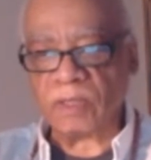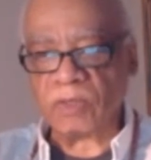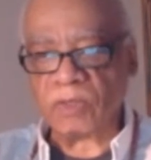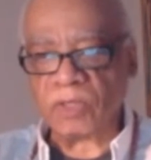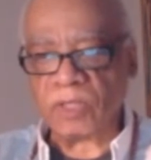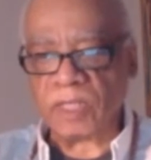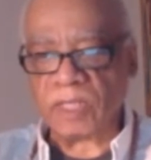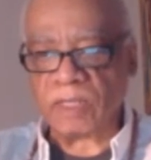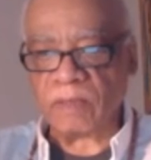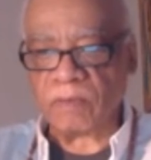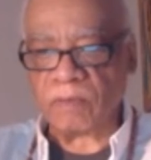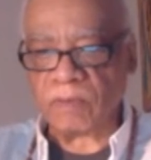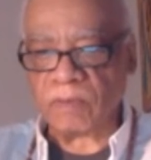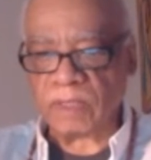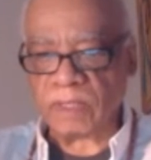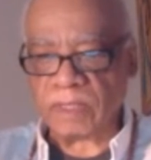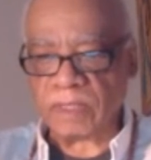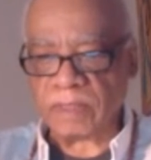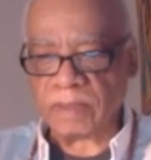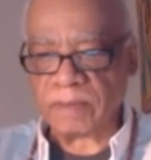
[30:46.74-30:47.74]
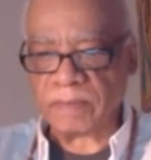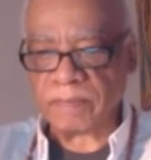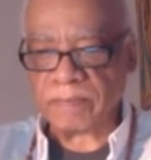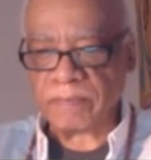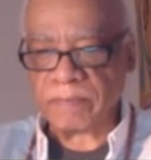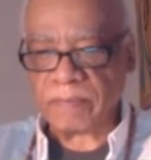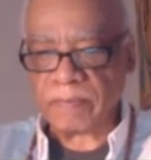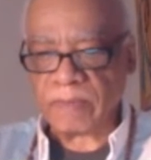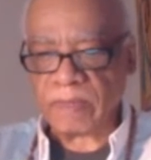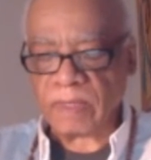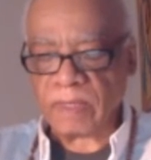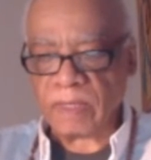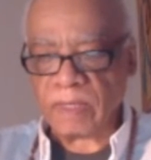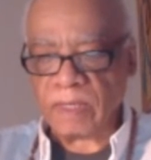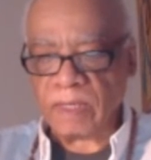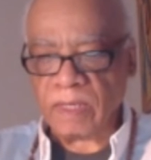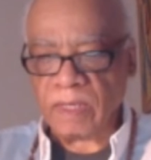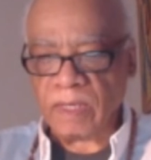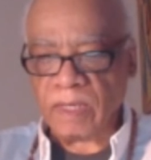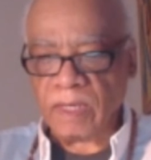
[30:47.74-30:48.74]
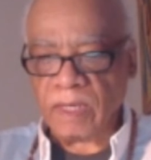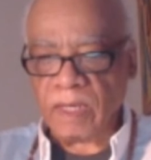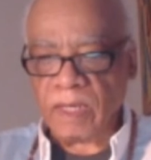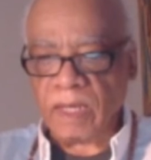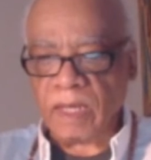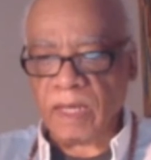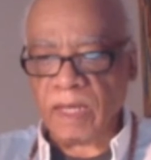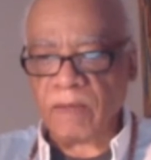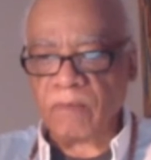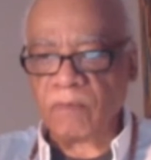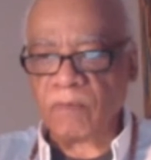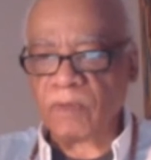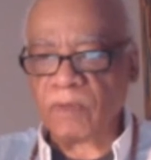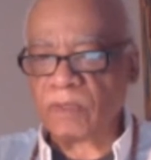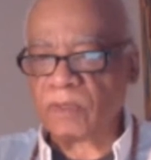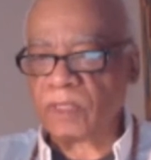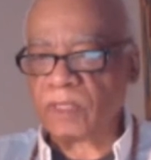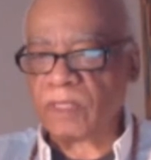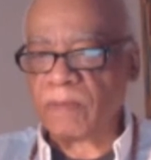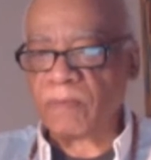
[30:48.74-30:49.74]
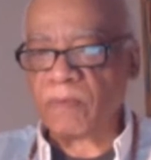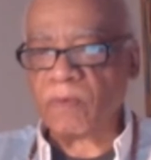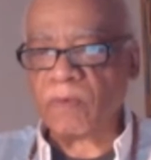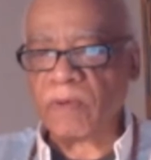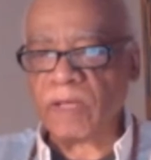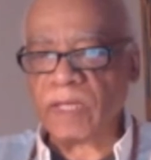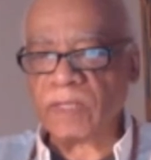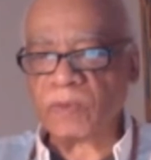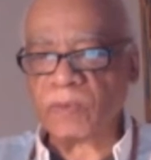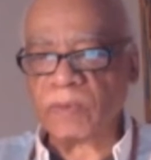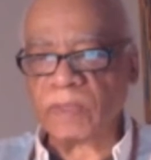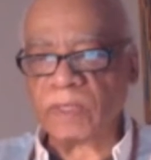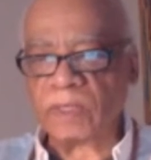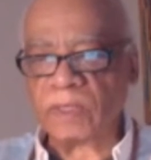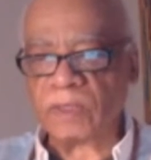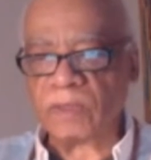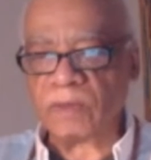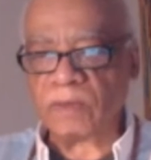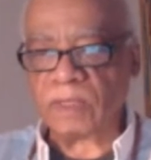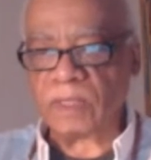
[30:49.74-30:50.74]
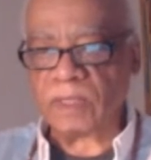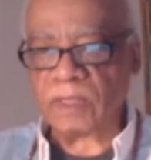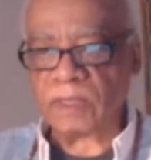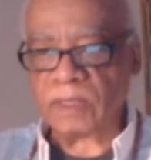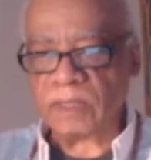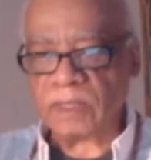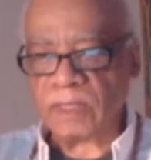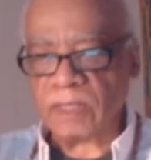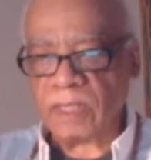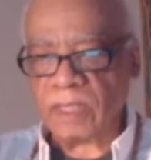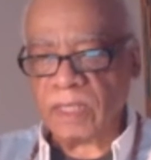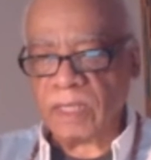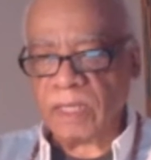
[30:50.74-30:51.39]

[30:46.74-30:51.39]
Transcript: associated with it. And there's a number of ways we can do this,